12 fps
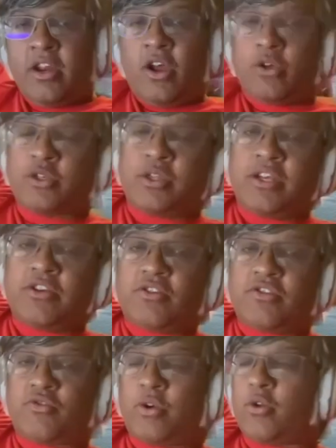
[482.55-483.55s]
So these are
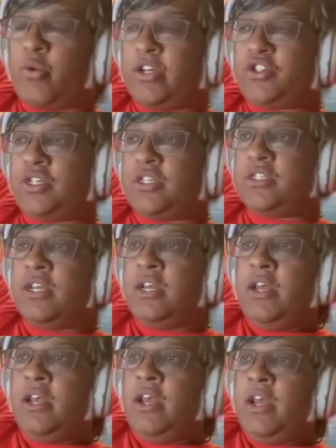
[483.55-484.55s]
the sort of questions
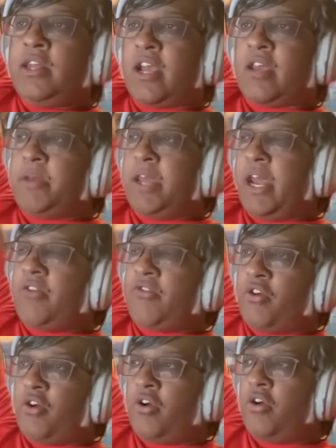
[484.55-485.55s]
that can be
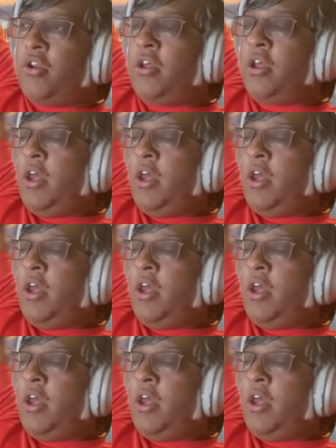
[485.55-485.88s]
answered.